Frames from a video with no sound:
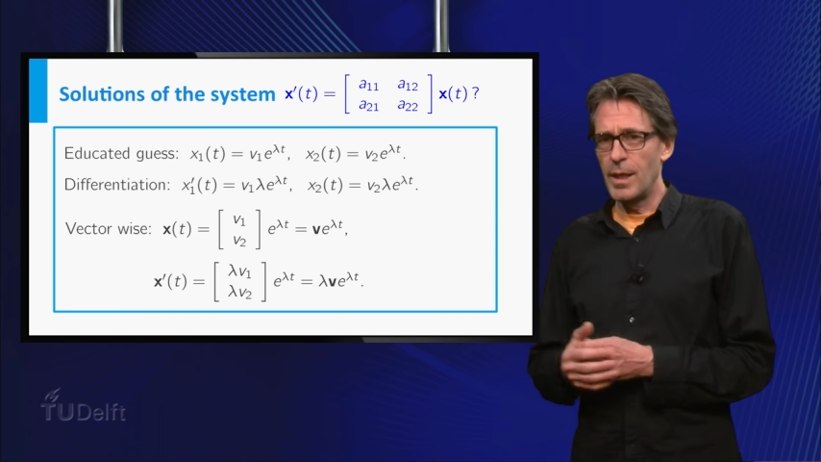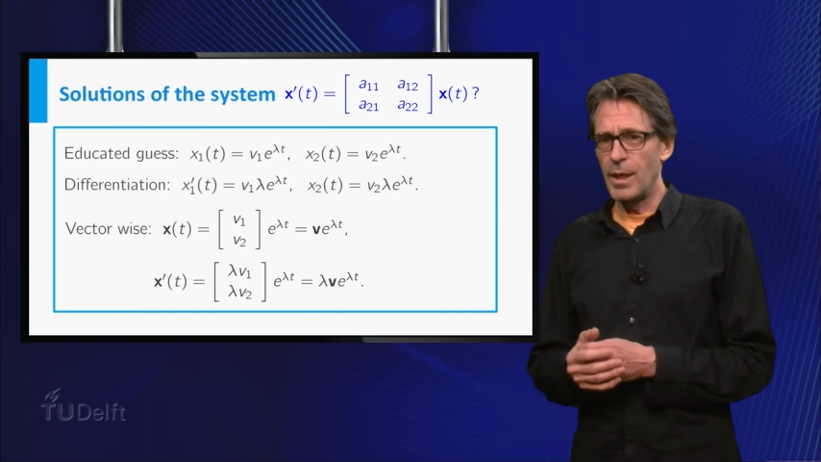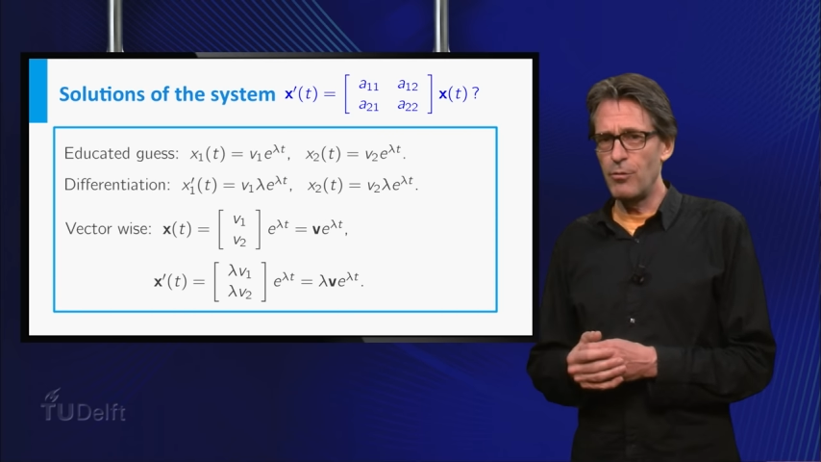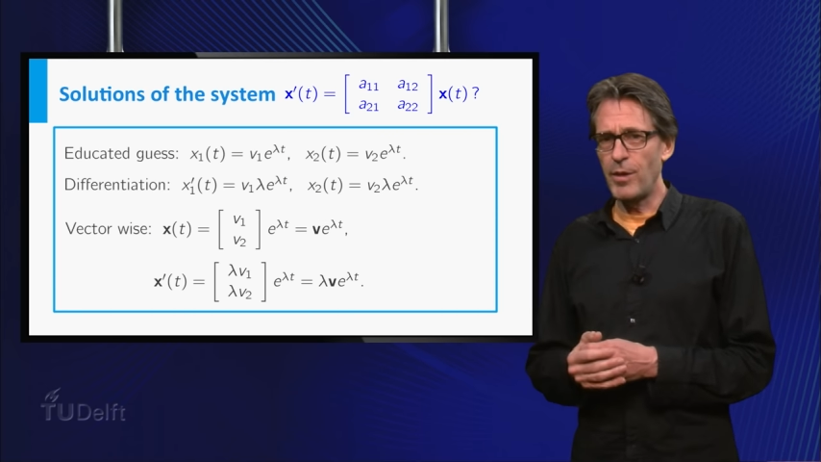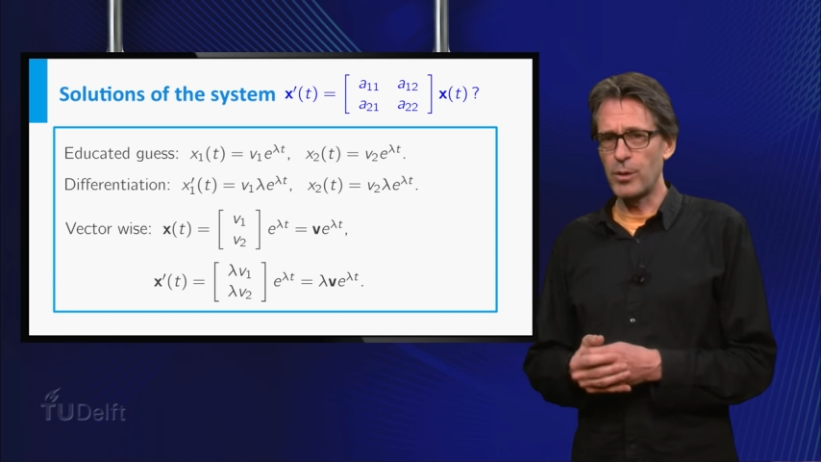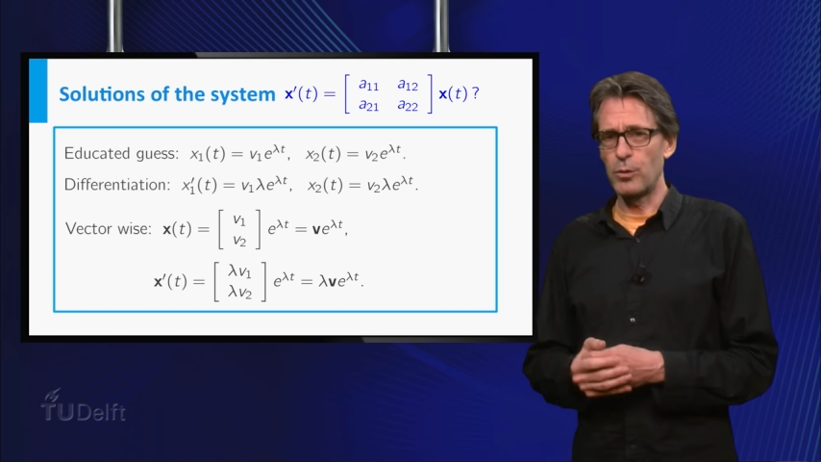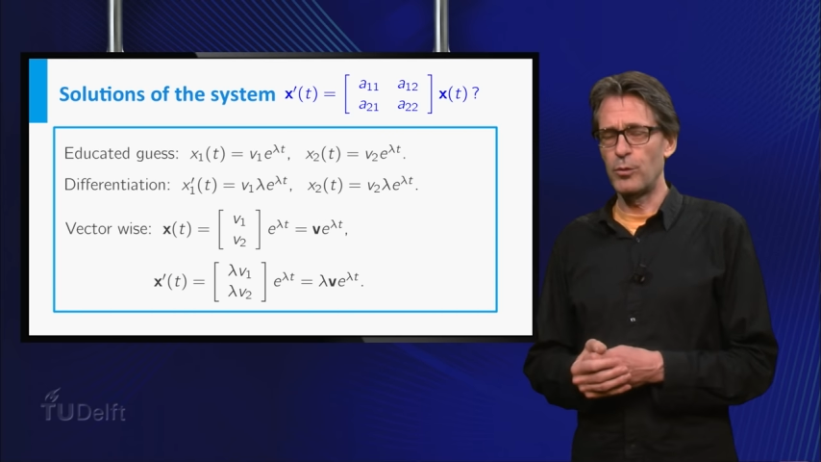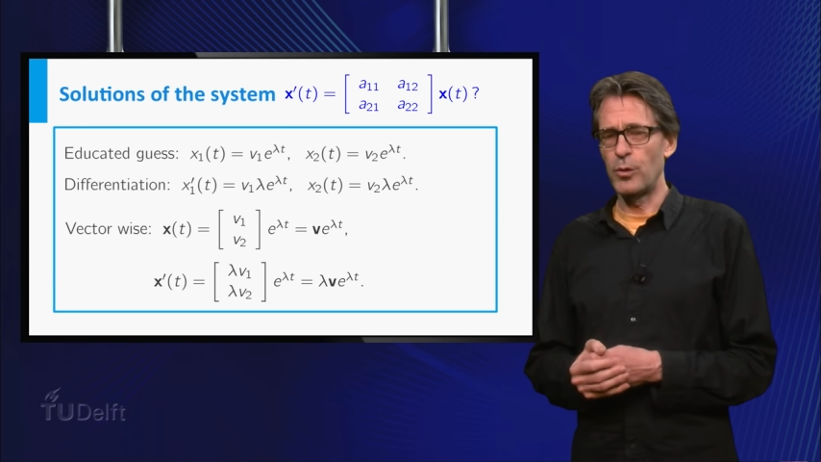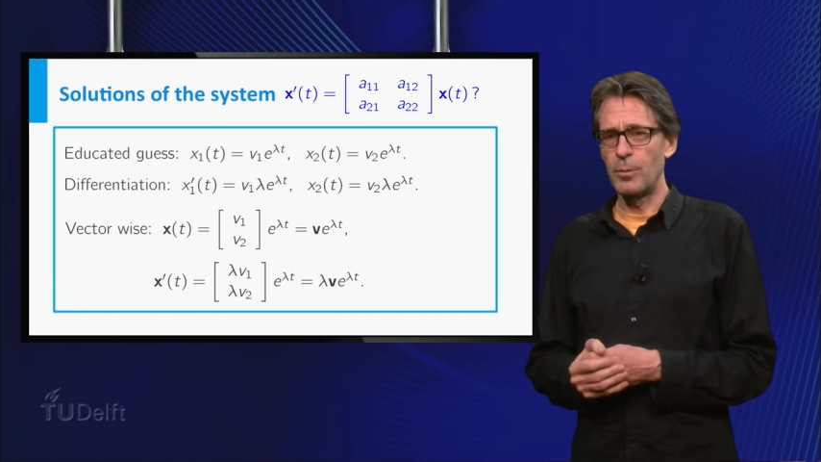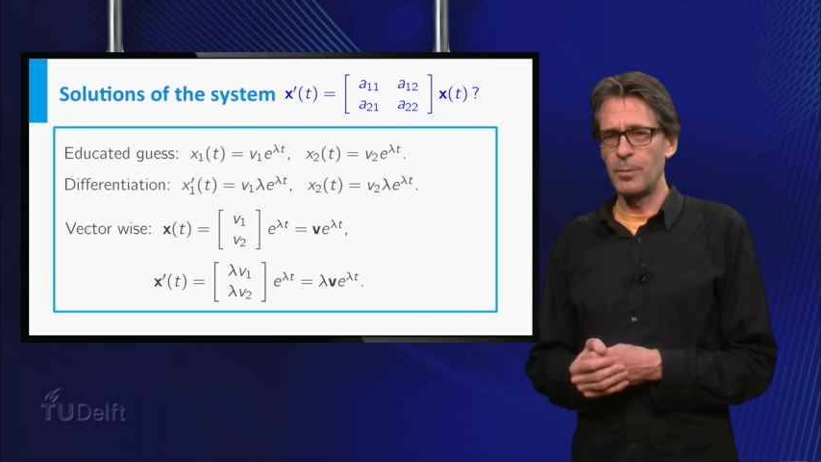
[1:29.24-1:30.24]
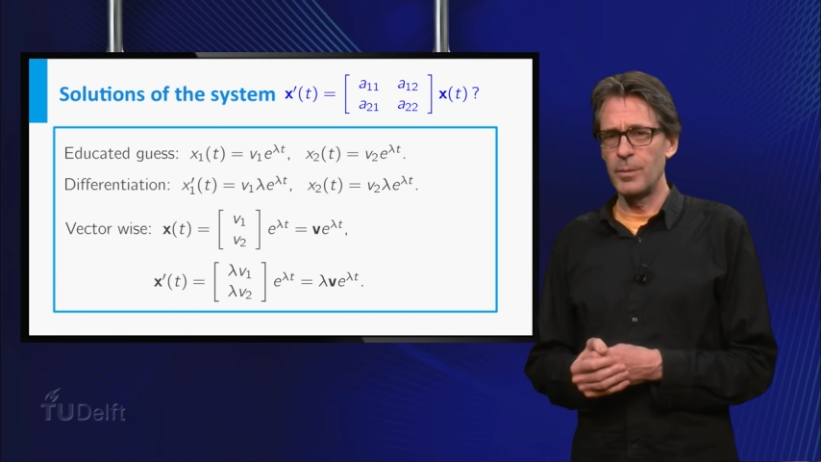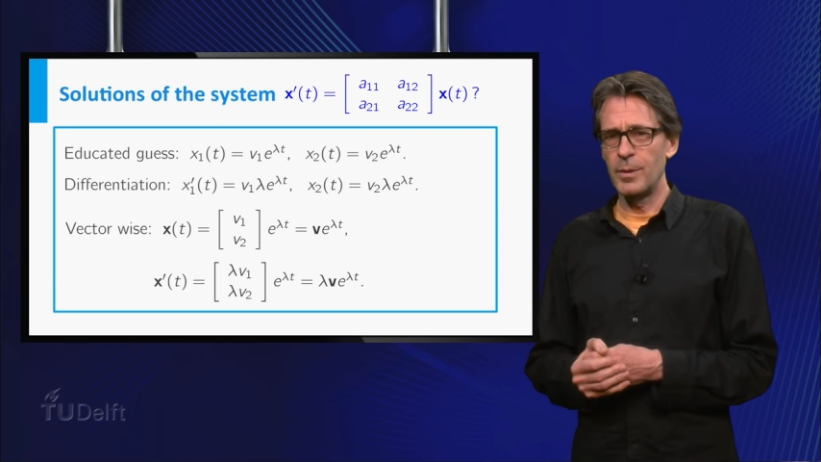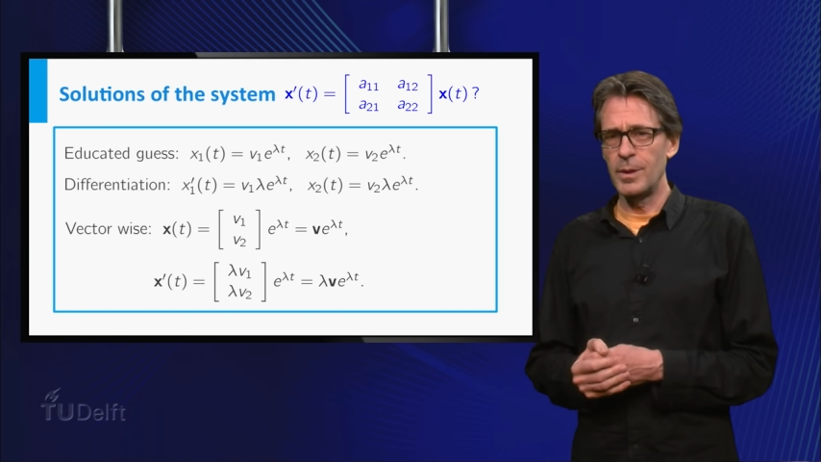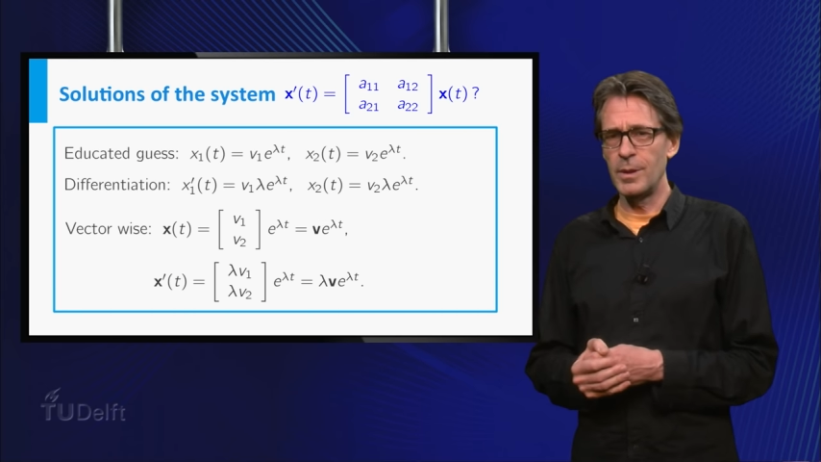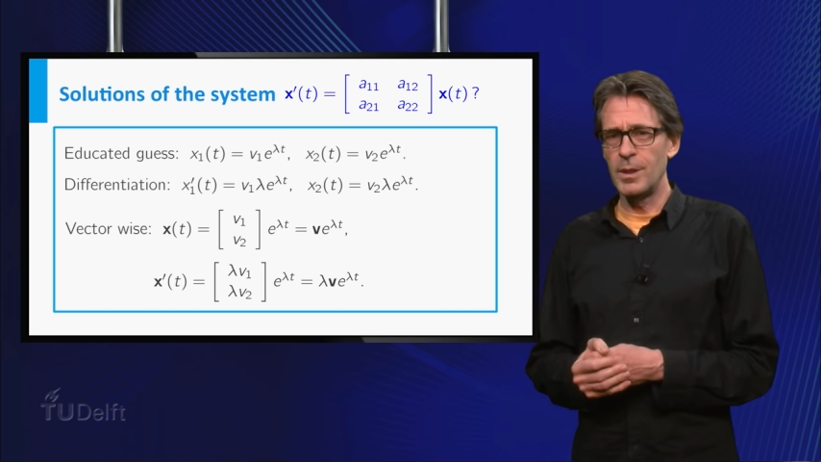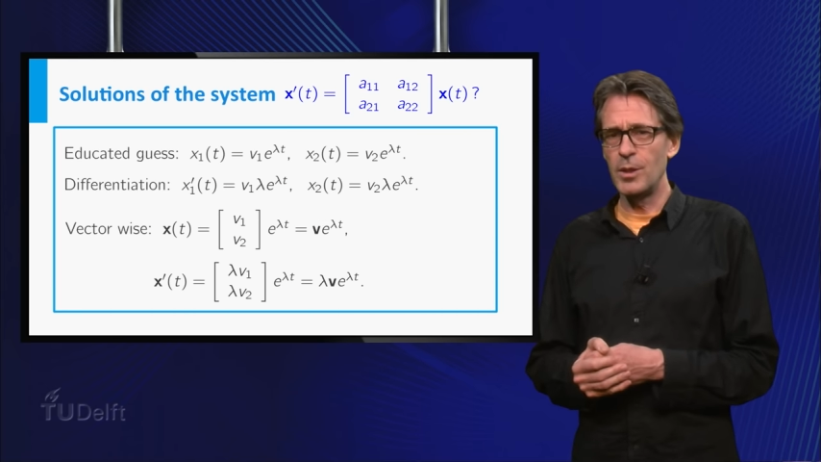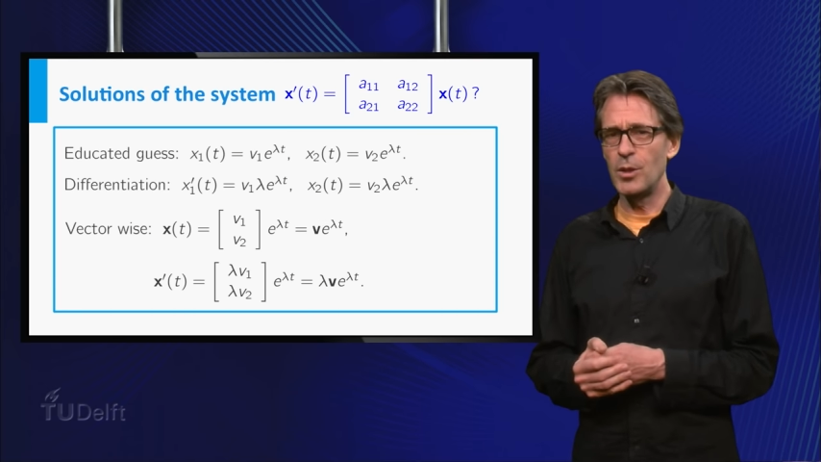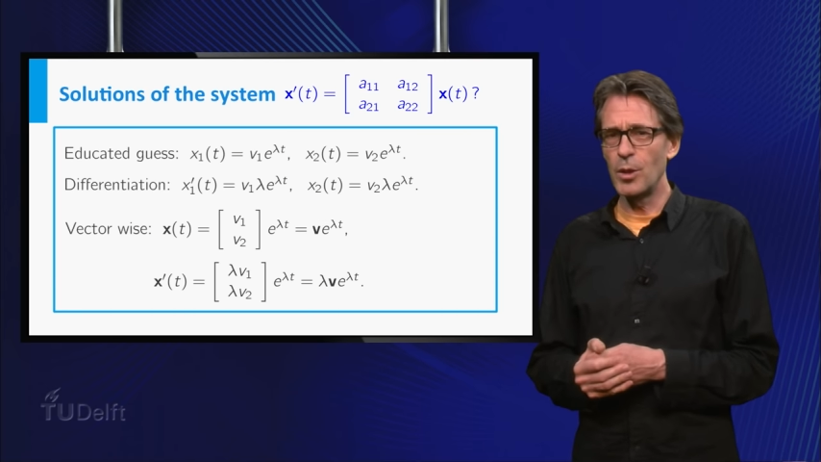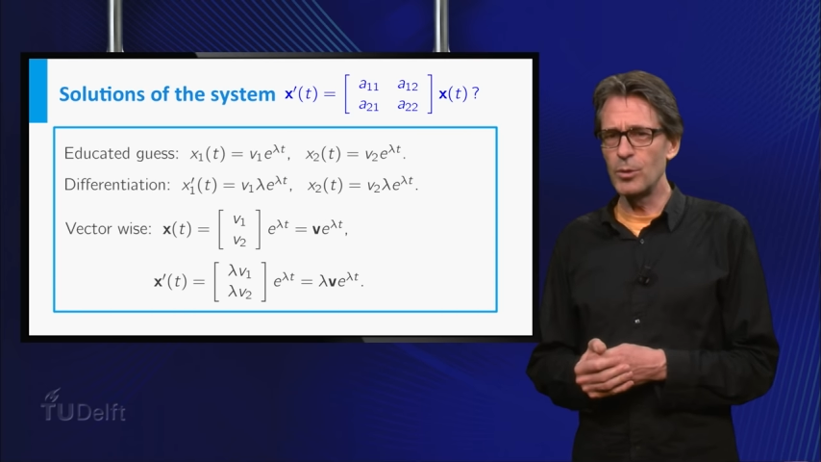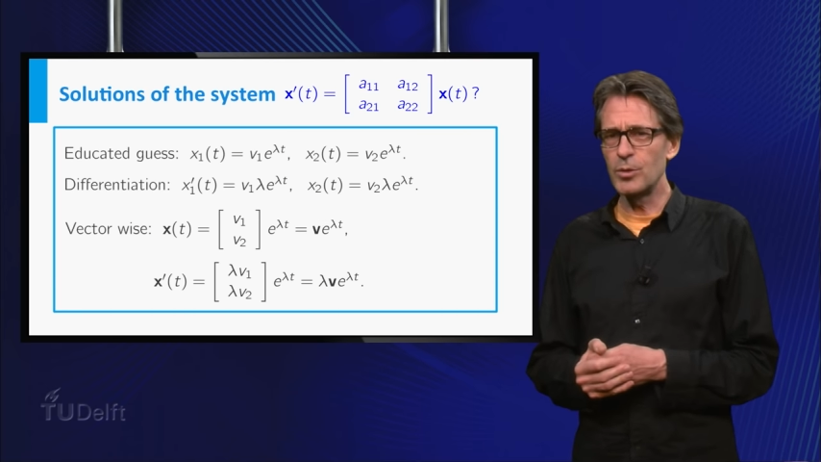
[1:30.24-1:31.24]
in vector form.
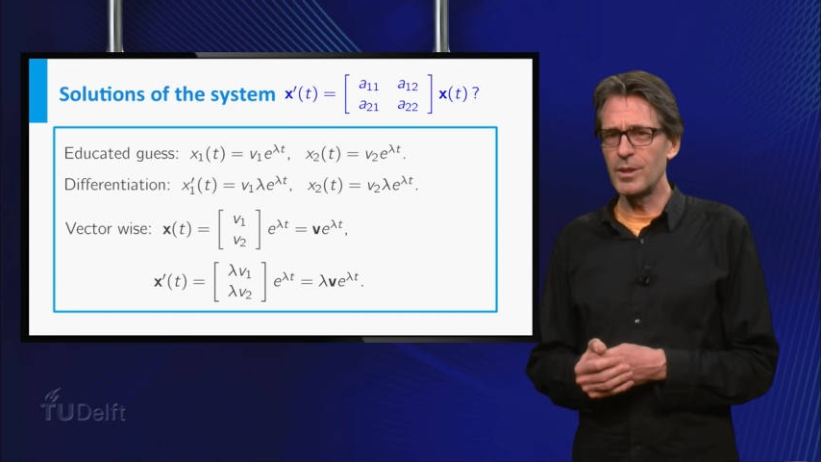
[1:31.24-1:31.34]
Note